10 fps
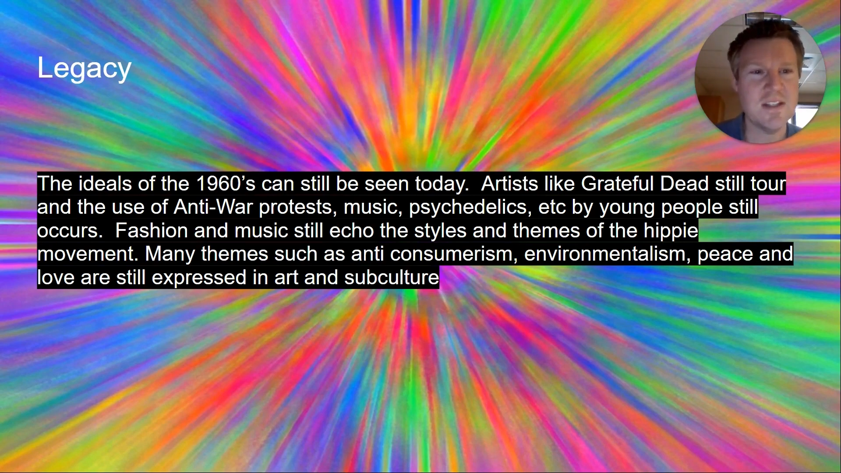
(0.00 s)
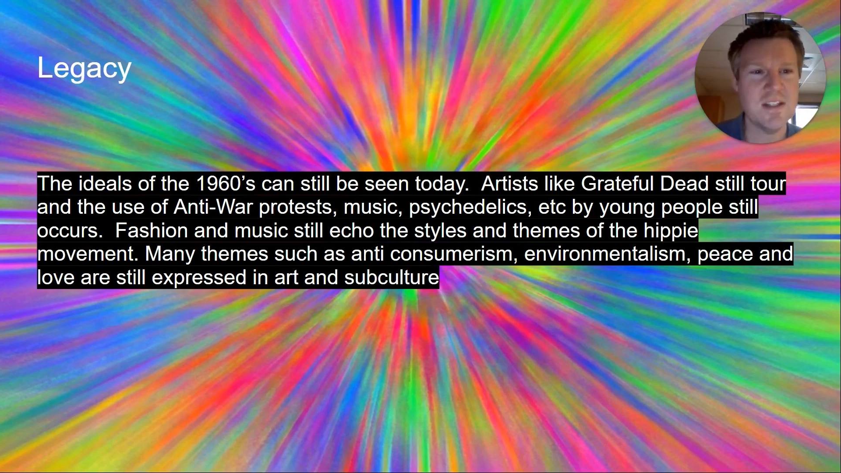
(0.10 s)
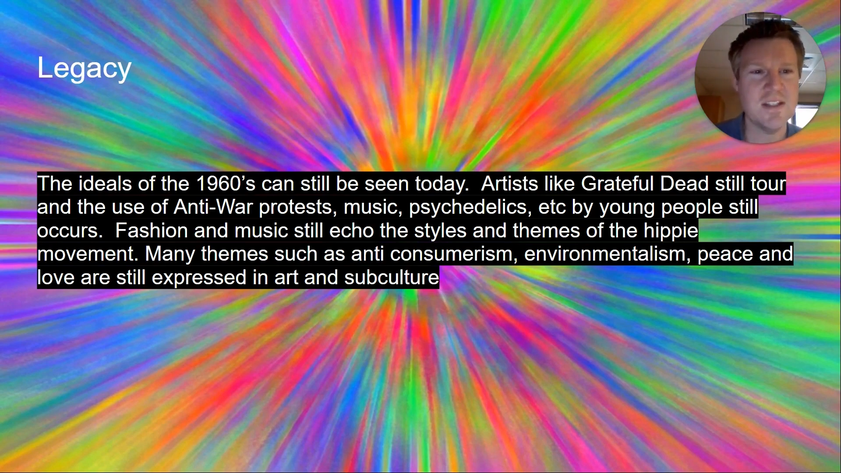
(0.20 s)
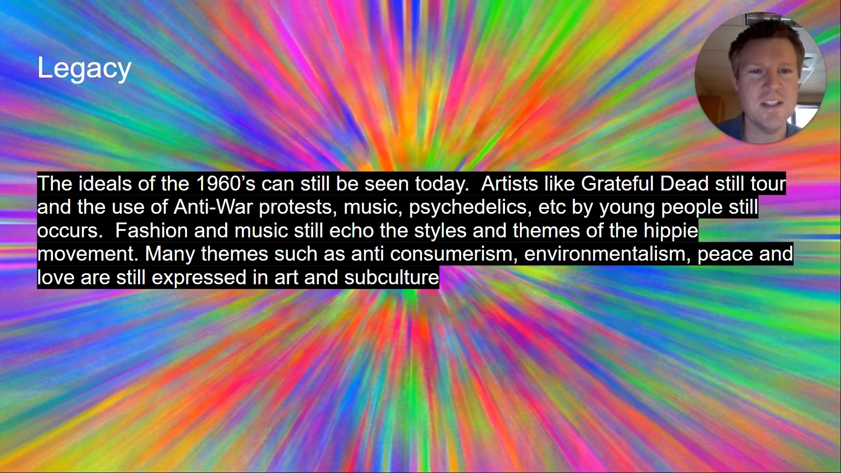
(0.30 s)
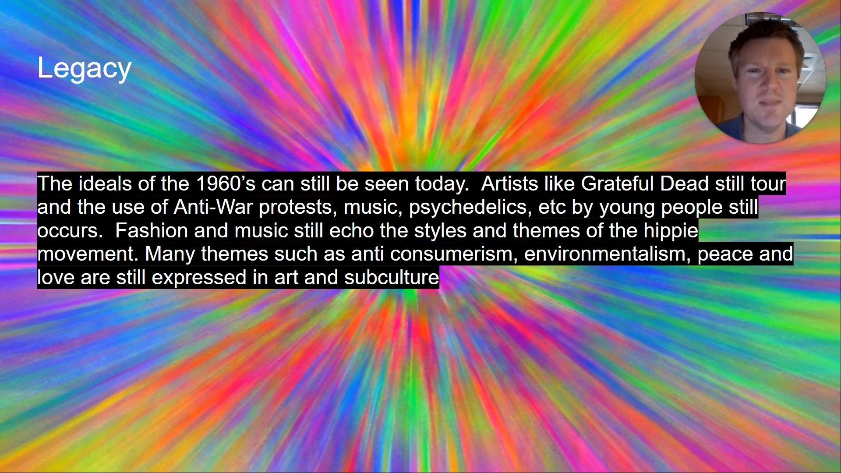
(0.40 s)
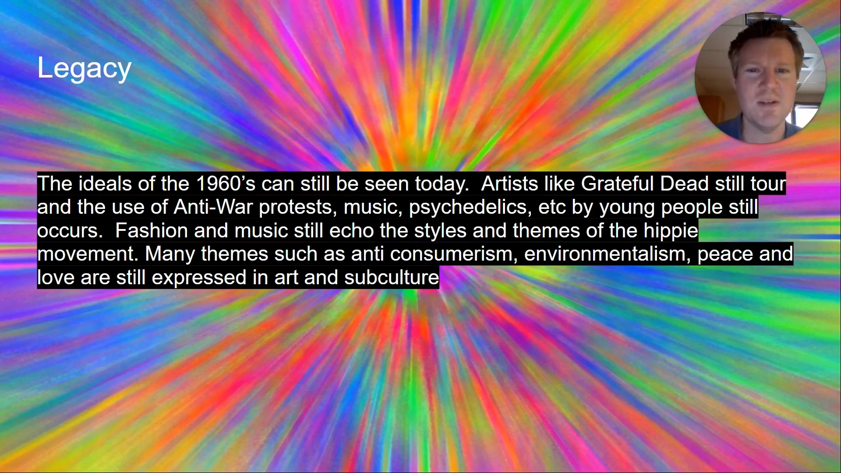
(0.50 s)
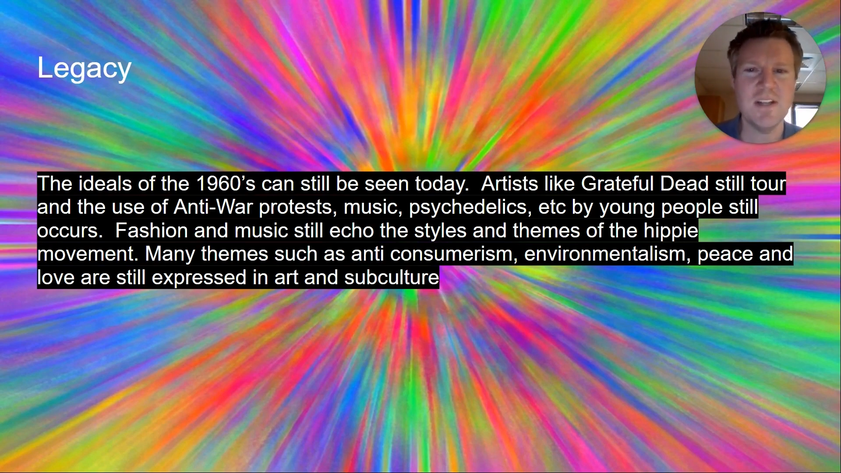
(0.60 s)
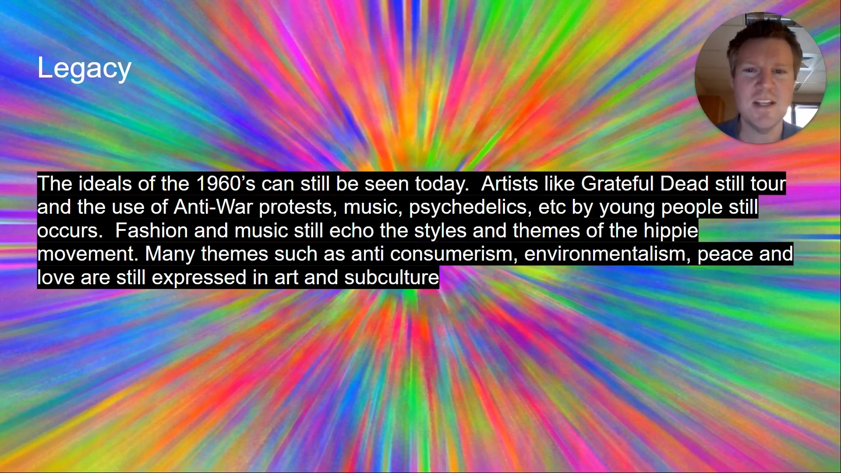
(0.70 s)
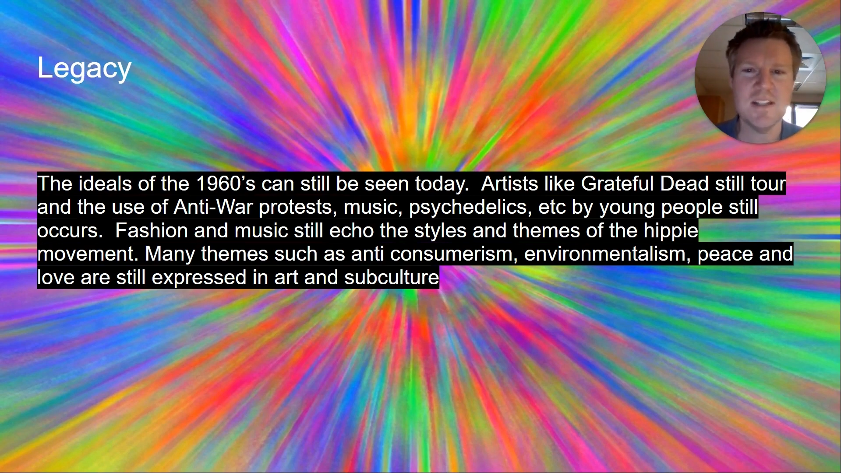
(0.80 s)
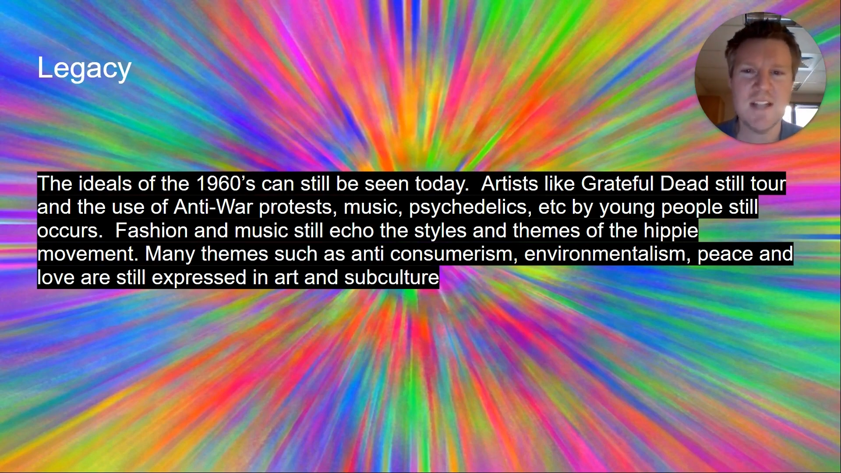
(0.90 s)
the 60s
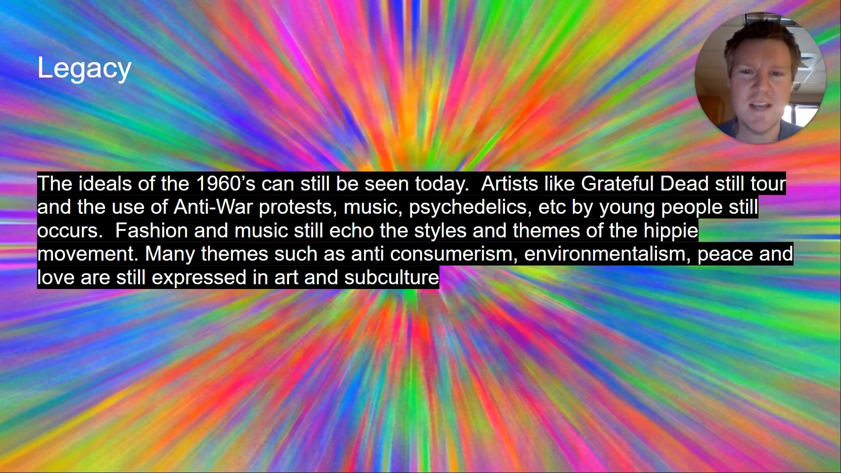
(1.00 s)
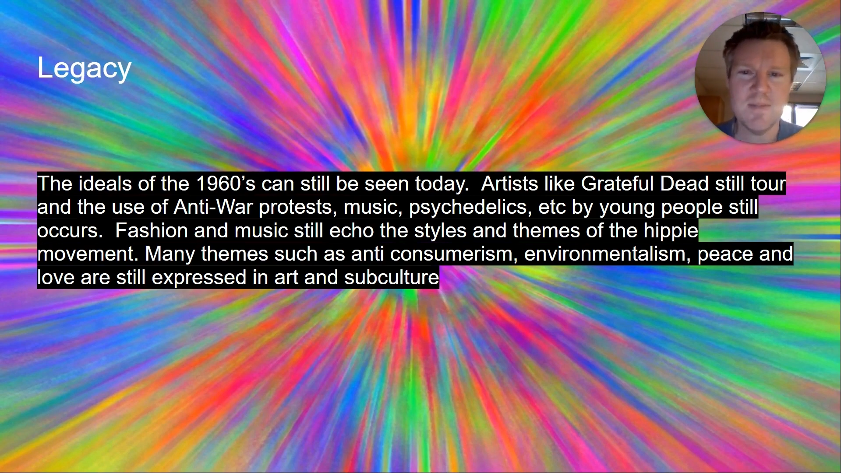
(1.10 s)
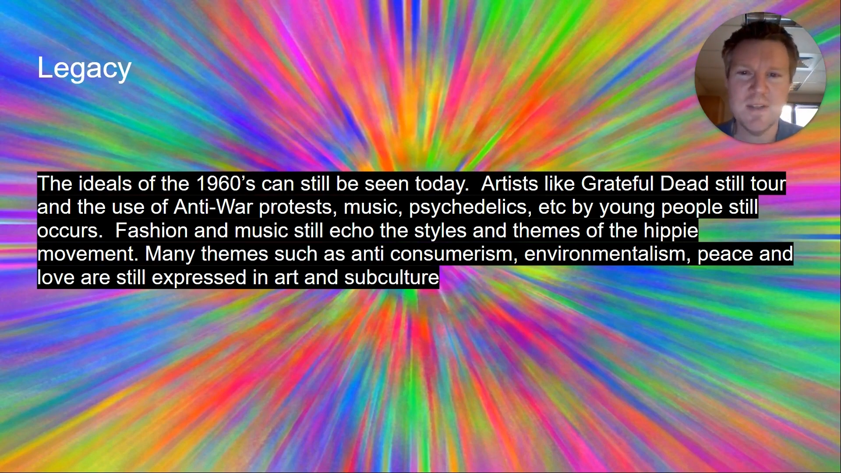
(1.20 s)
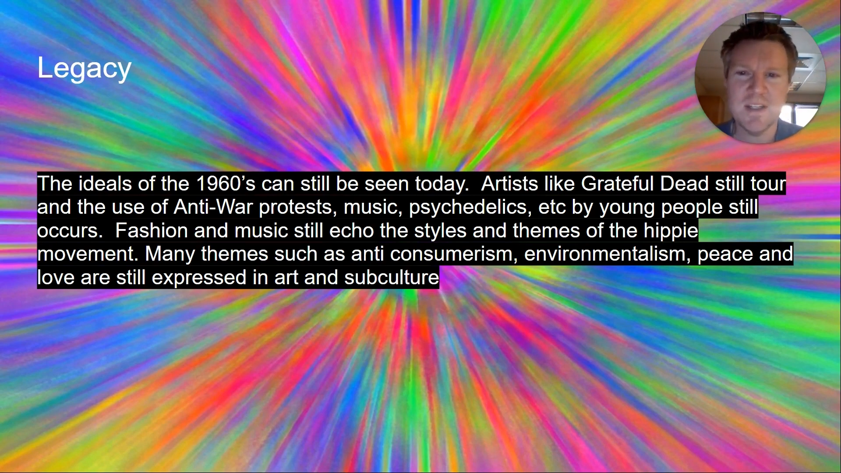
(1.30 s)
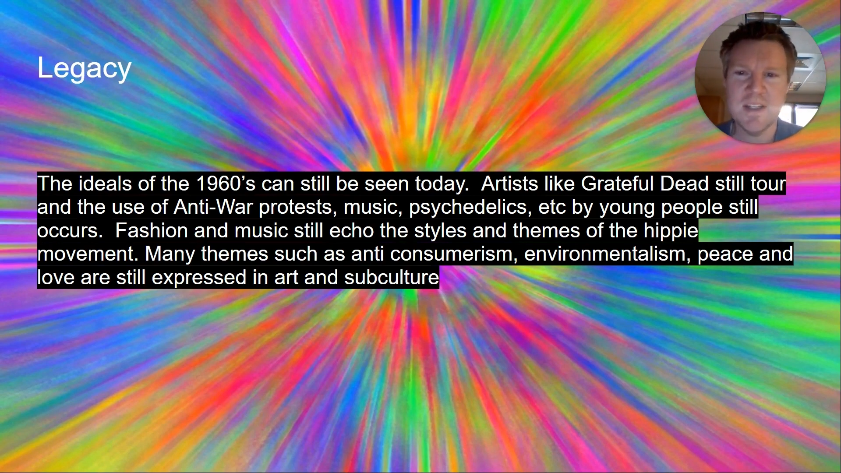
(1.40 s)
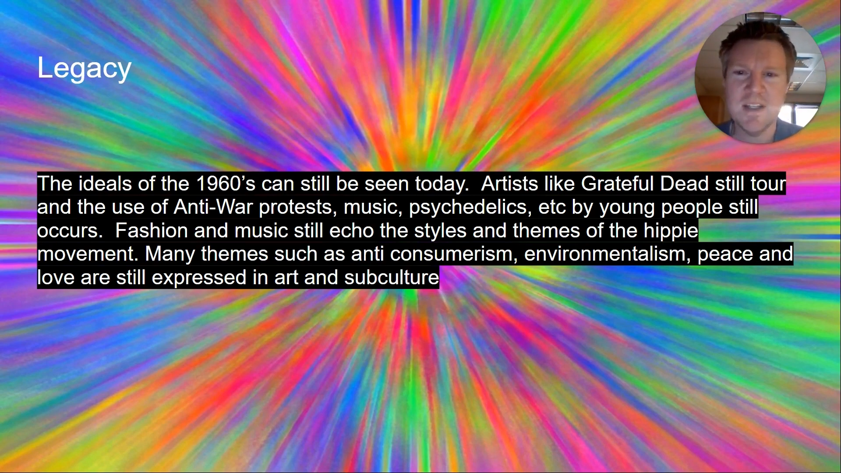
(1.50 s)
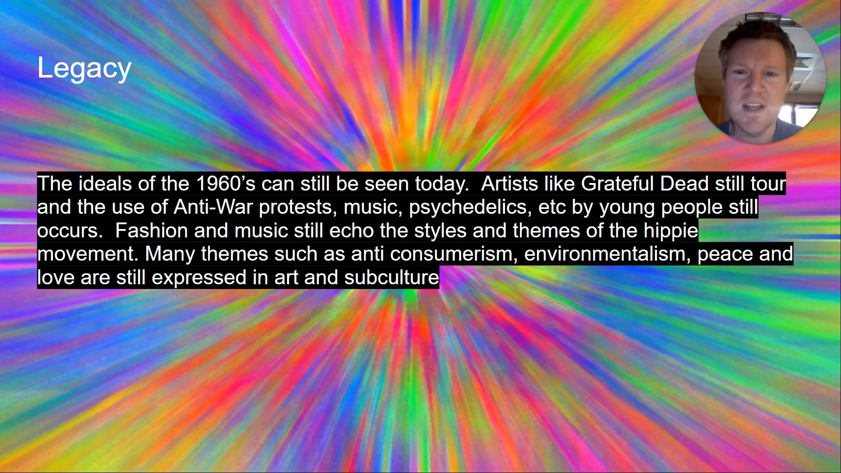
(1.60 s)
protests happened in.